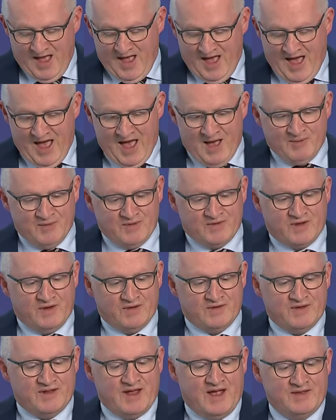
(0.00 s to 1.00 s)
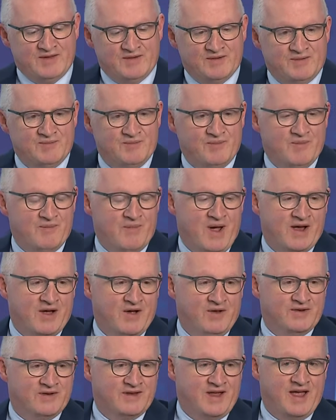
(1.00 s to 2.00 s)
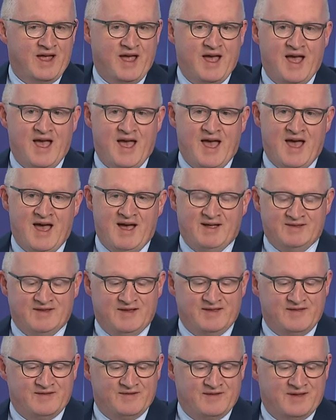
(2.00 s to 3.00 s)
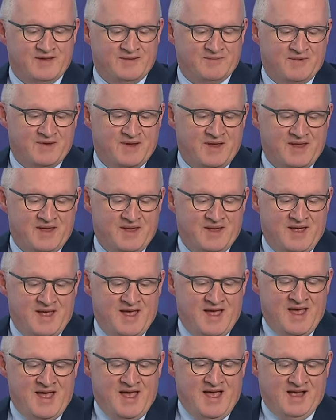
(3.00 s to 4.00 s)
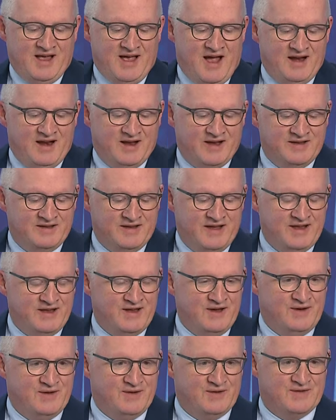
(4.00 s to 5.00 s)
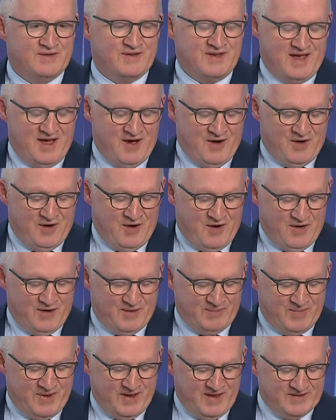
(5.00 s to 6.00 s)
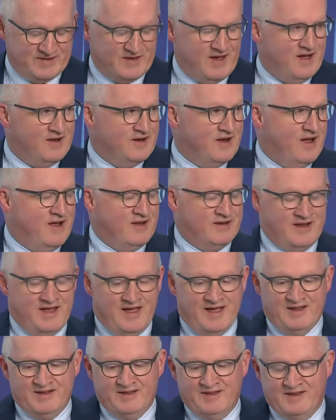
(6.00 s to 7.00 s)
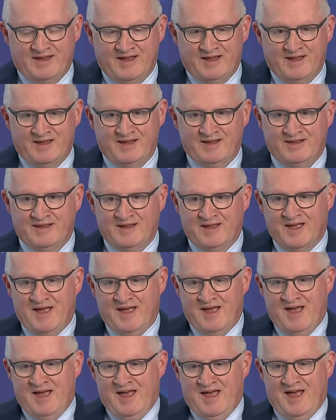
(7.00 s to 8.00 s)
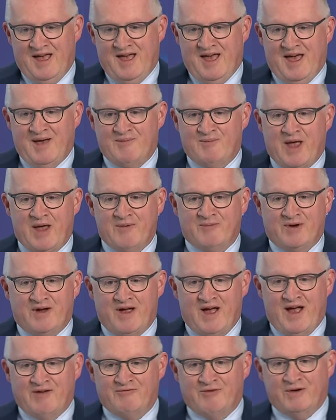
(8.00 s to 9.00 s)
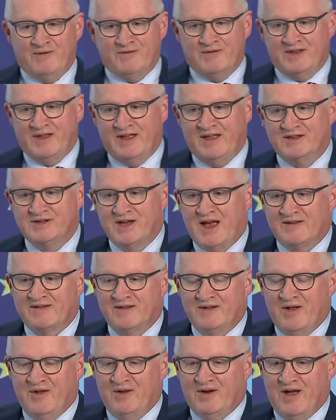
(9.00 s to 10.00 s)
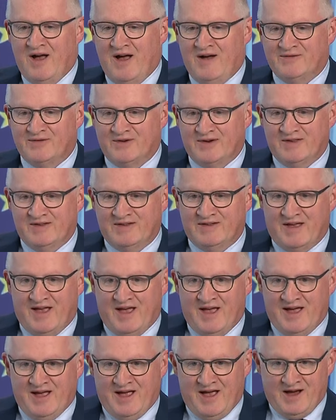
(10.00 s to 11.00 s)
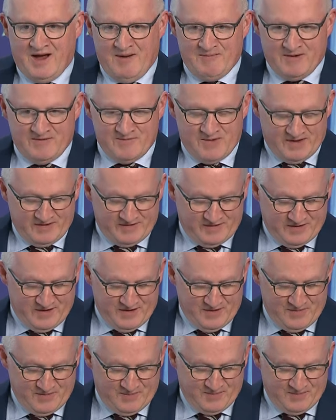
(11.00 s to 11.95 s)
So that's my goal today. This kind of continues or builds on the paper I wrote for the Jackson Hole Conference a couple of months ago.